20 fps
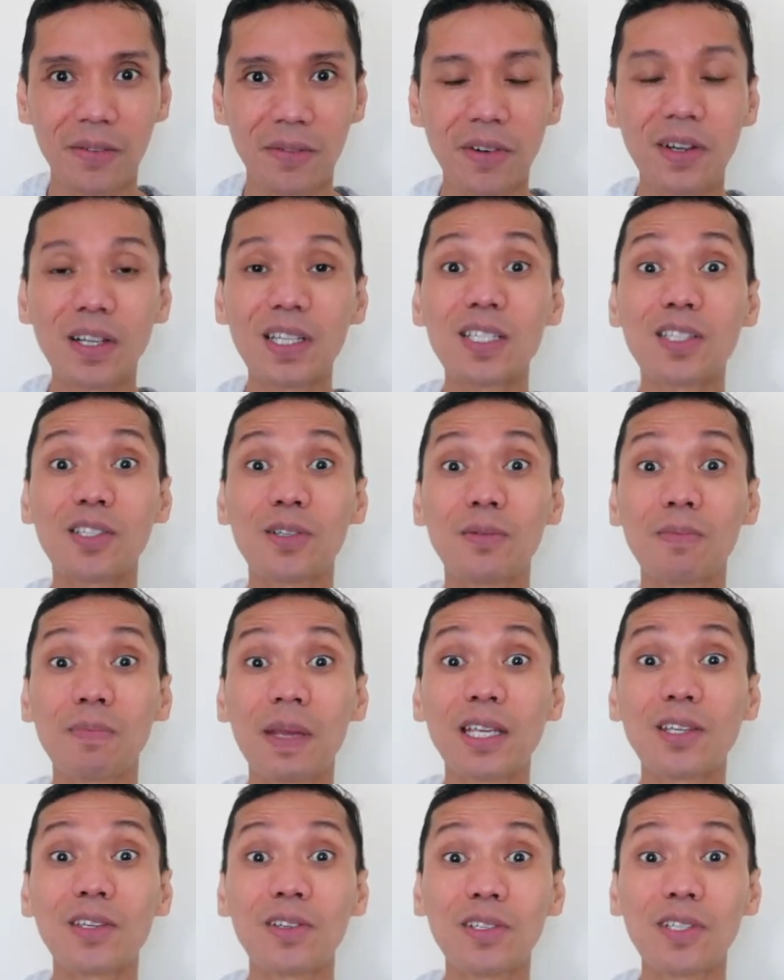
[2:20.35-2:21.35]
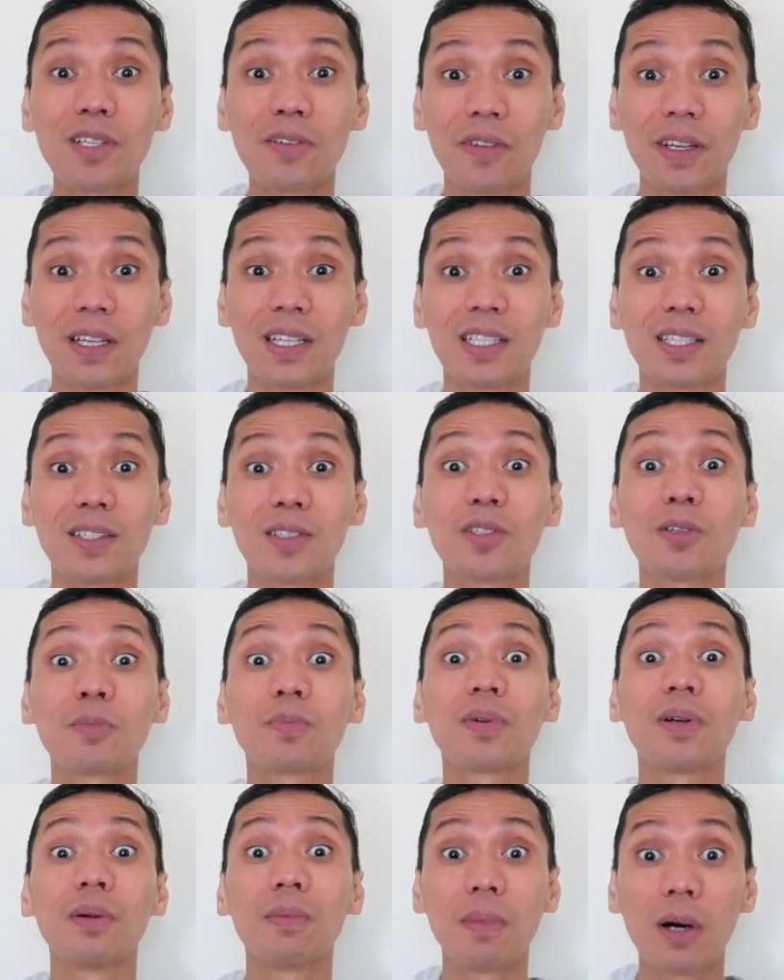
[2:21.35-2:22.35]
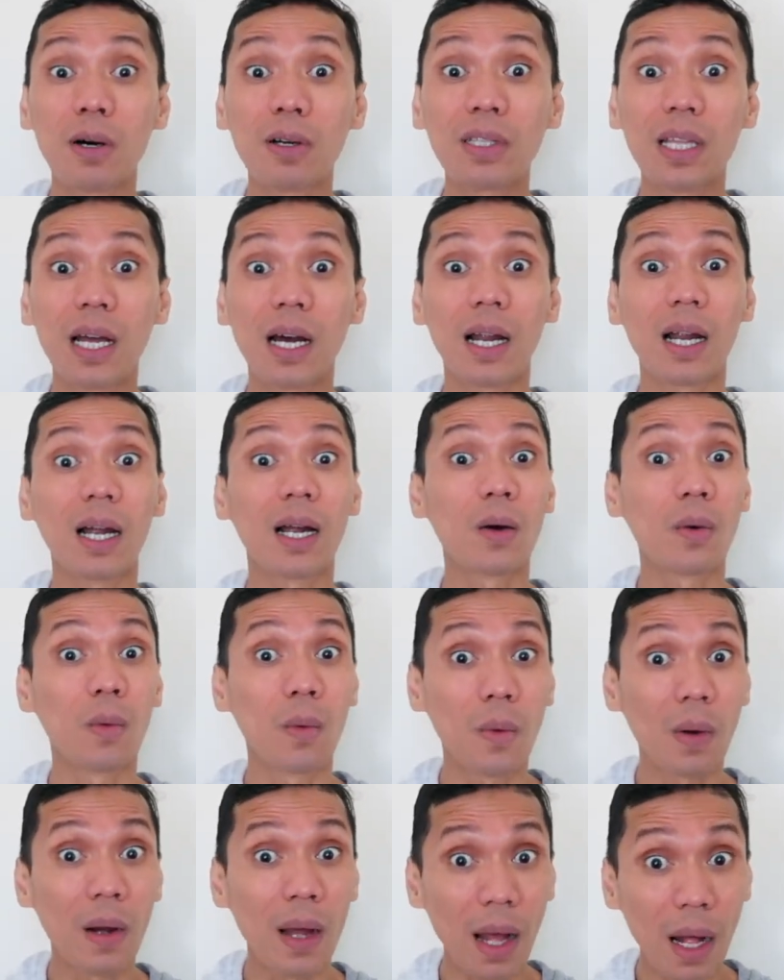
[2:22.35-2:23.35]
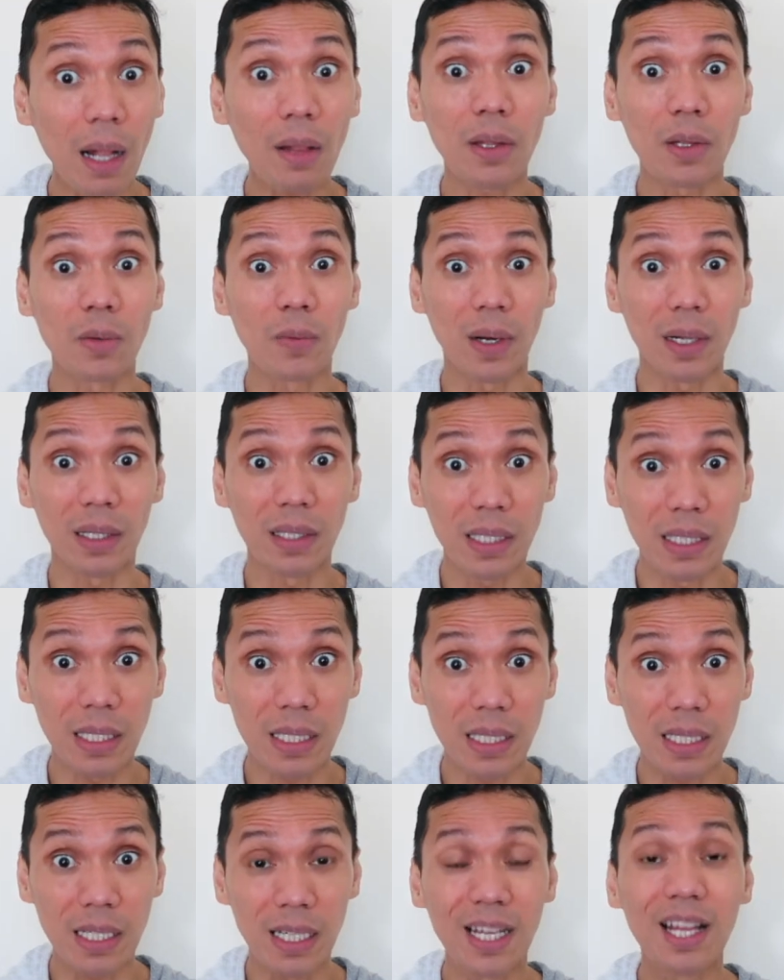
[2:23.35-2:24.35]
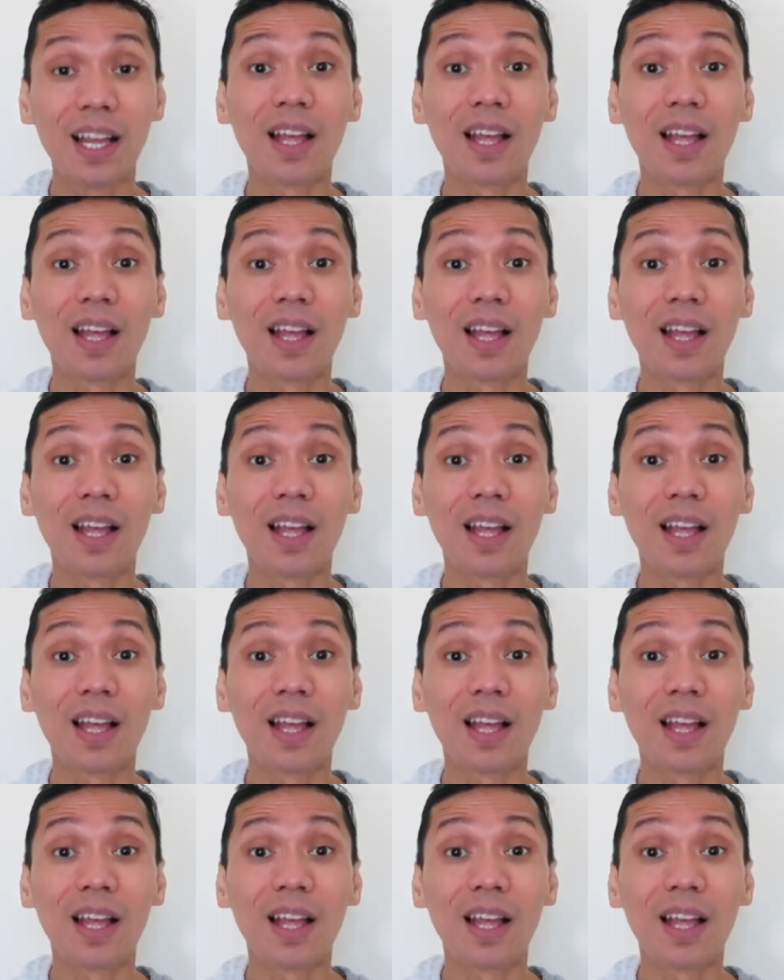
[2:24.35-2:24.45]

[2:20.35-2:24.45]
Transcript: first to make use of it to promote our health and wellness.